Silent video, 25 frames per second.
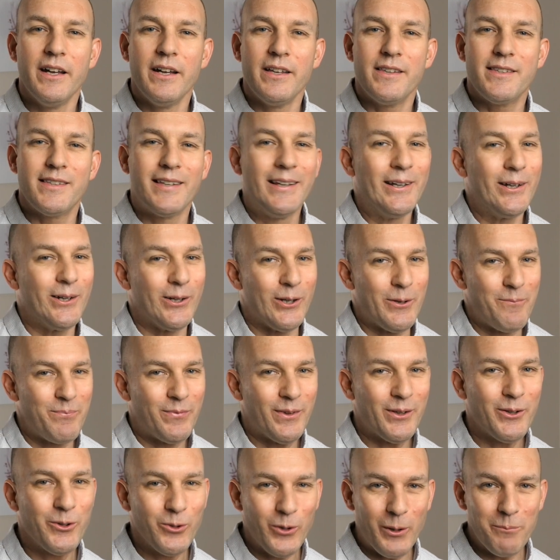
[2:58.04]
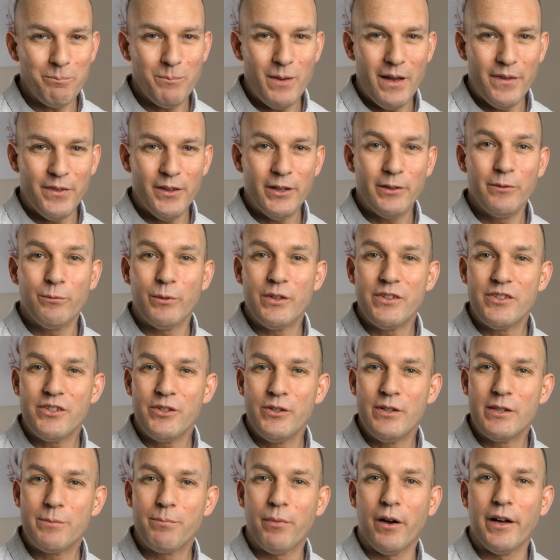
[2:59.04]
So, the crop method was
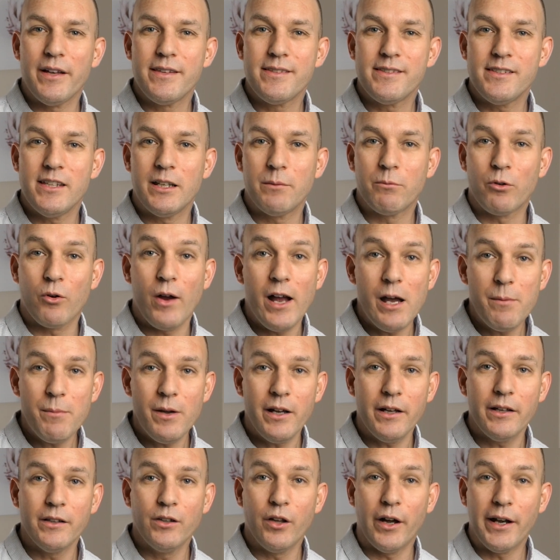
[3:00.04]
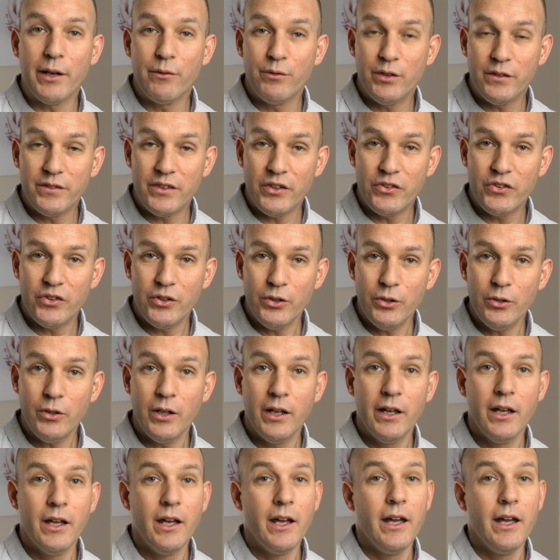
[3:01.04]
used by Cinerama in 1952.